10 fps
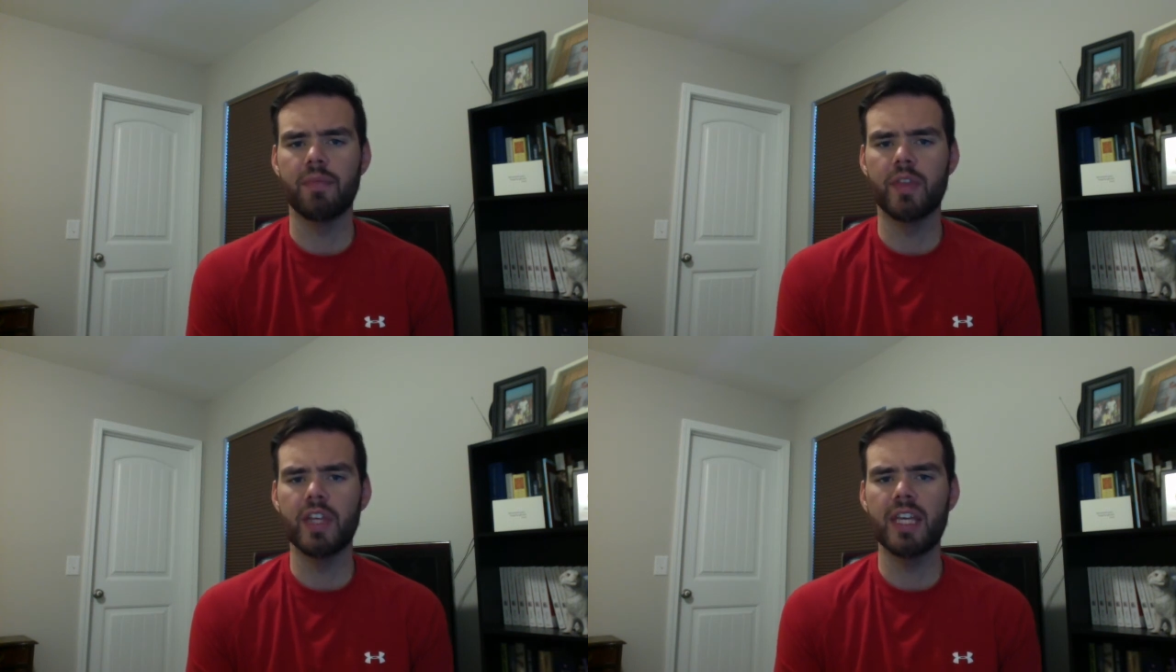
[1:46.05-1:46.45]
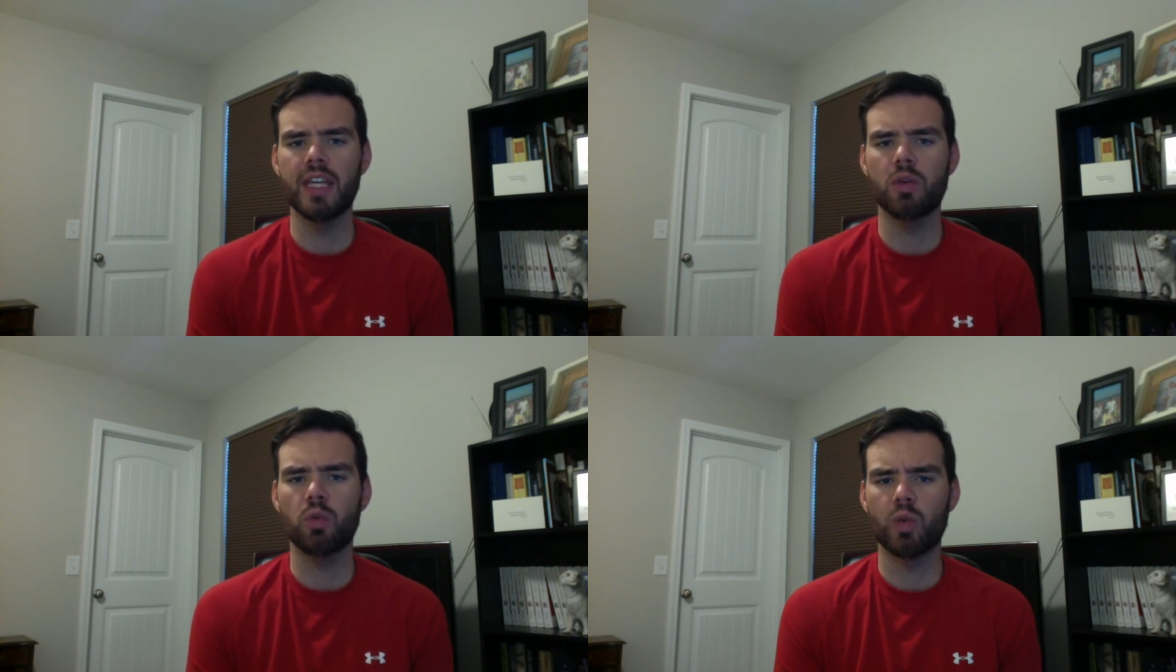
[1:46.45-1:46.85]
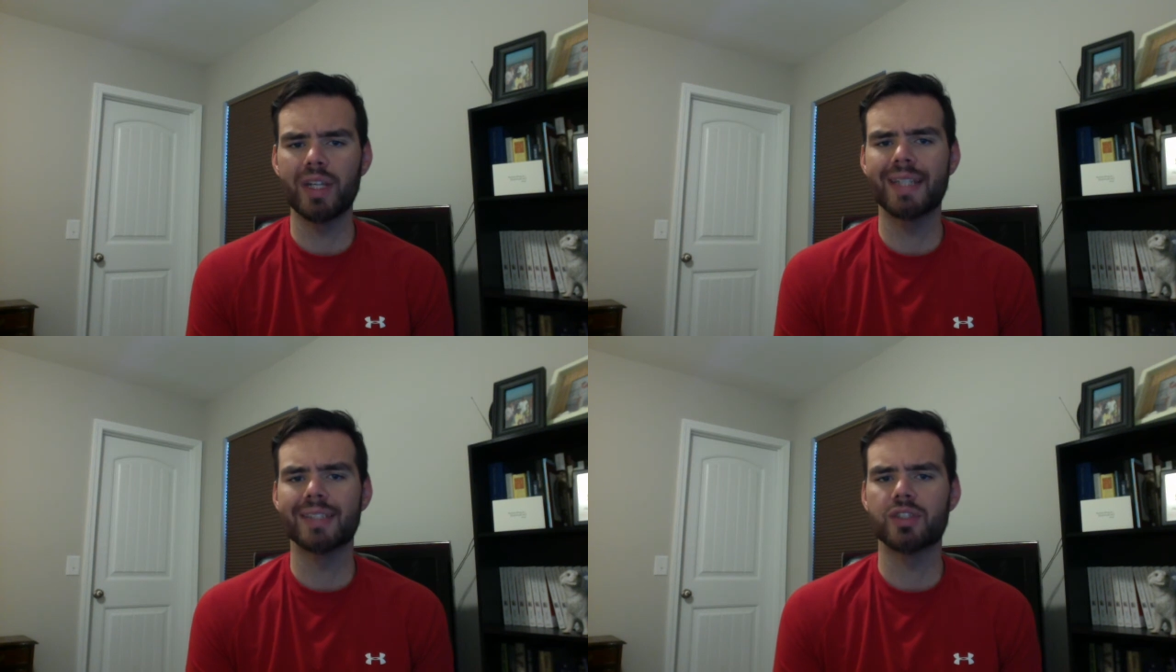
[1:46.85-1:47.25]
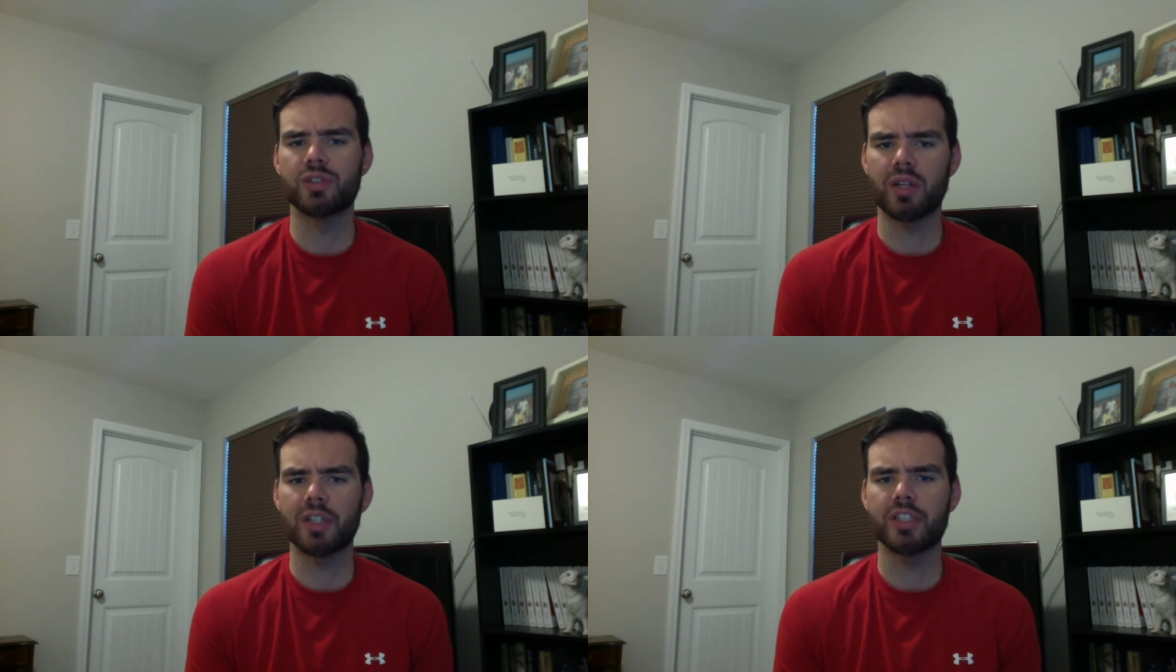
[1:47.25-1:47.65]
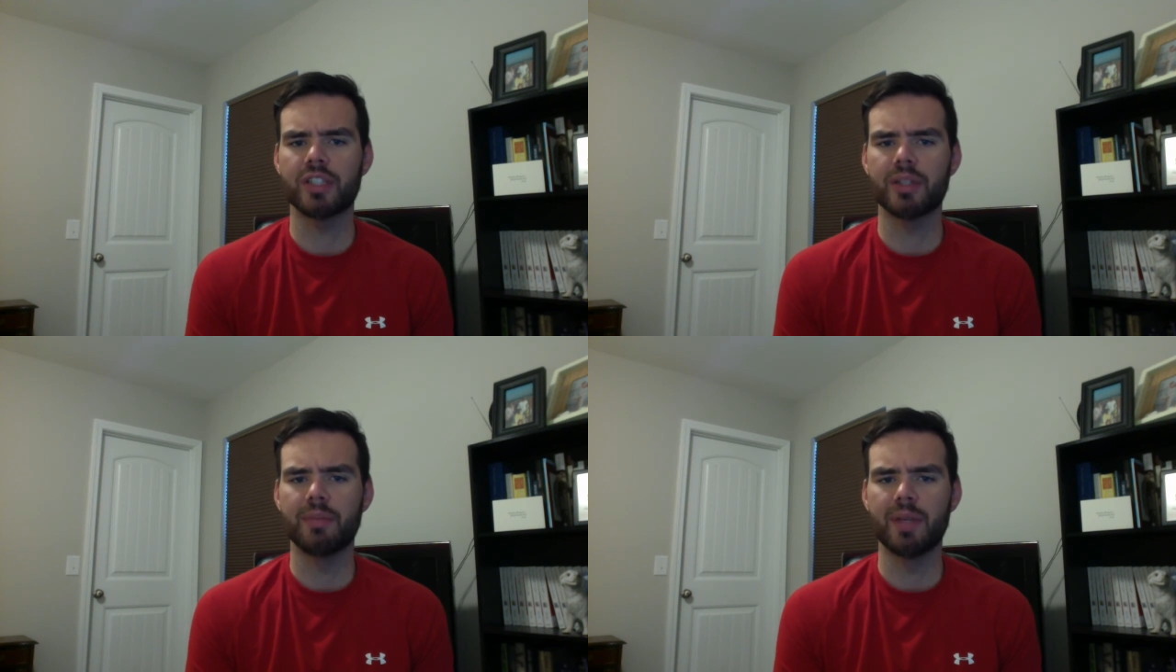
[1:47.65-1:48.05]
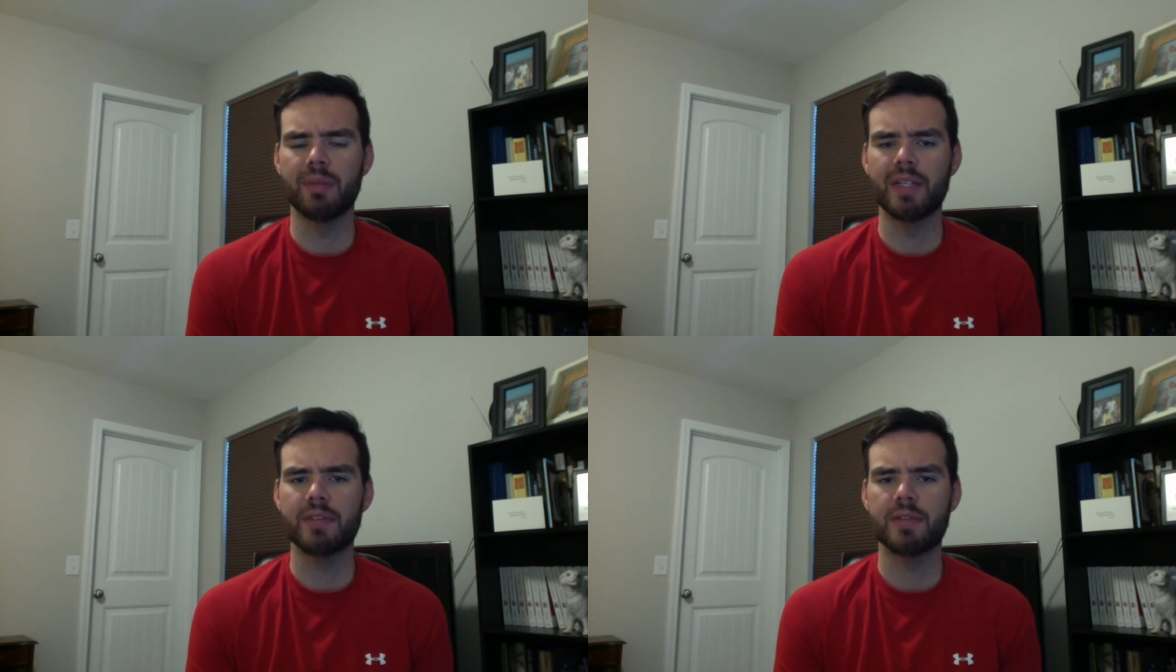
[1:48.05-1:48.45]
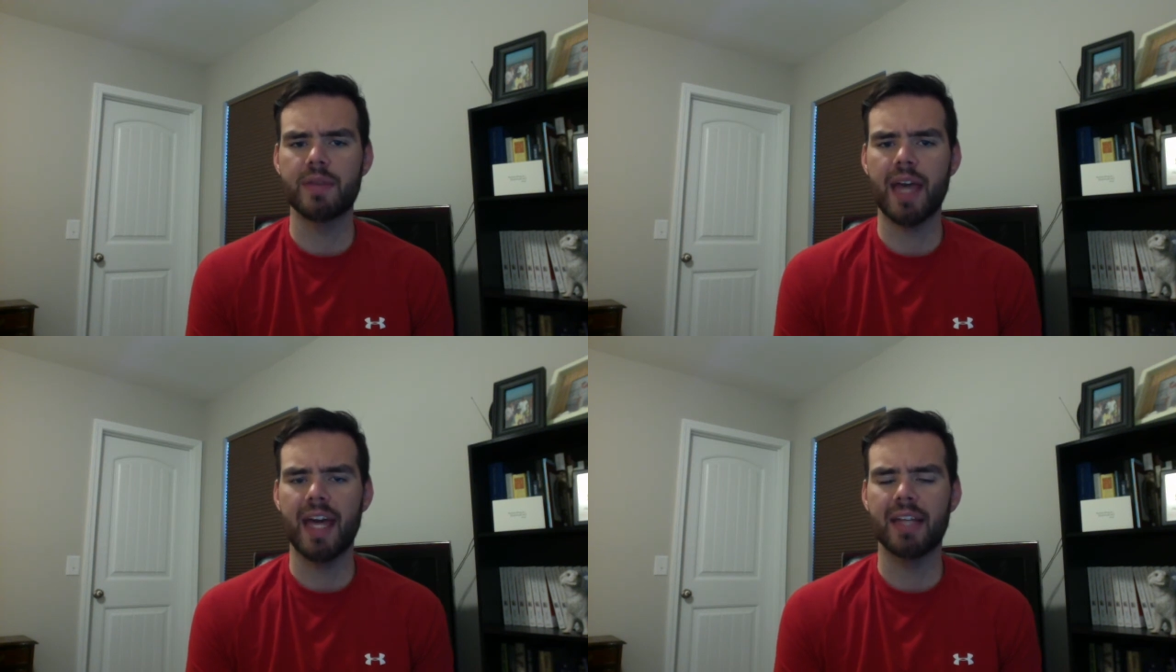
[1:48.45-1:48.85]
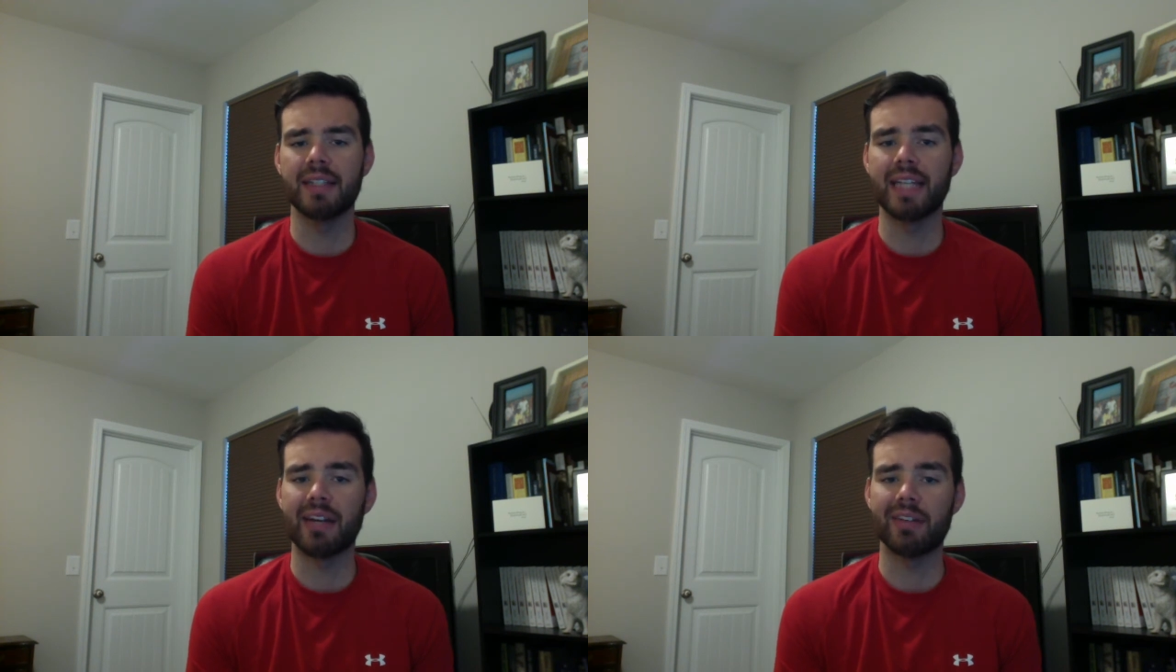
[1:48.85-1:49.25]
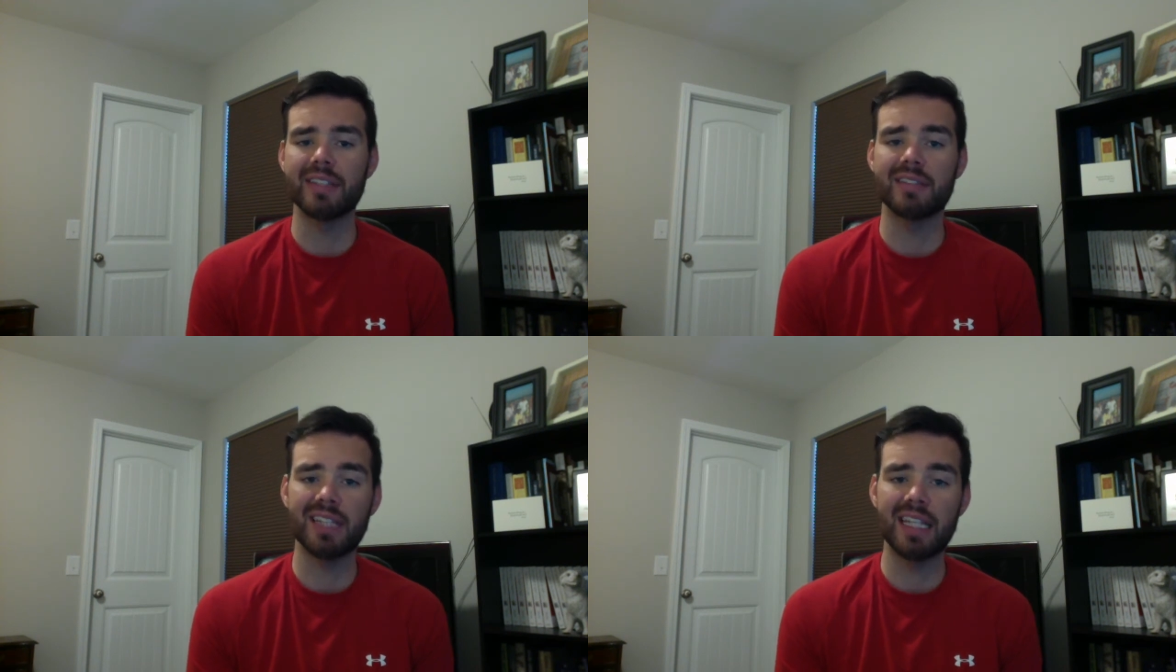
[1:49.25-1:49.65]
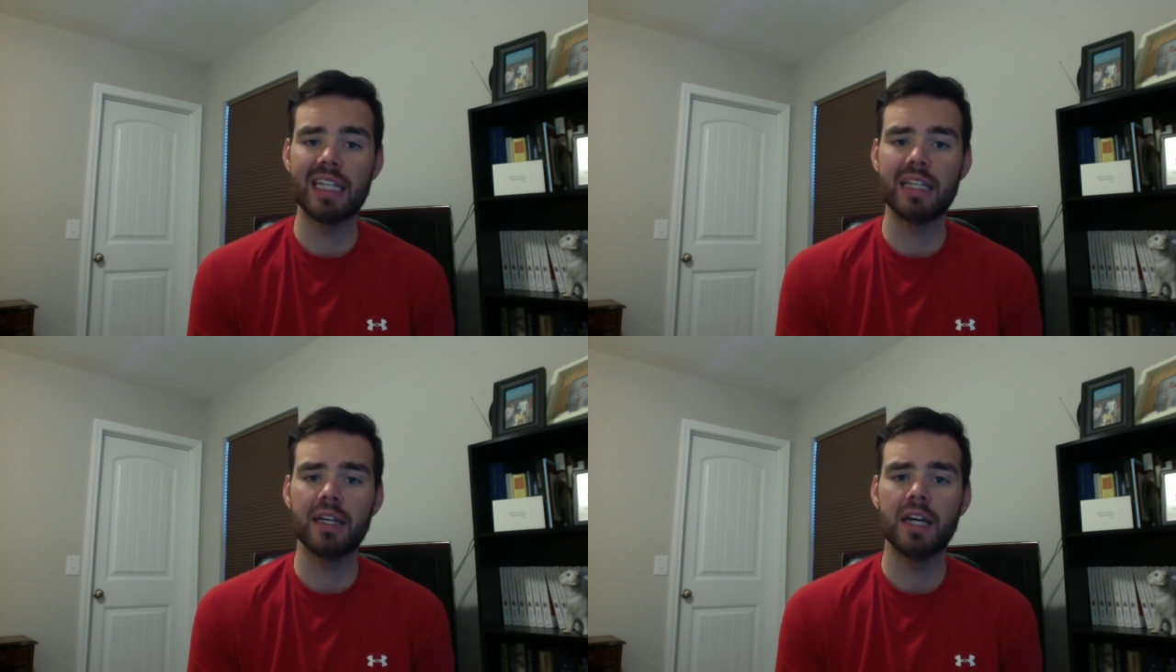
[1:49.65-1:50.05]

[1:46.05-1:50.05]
The Reconstruction Amendments had guaranteed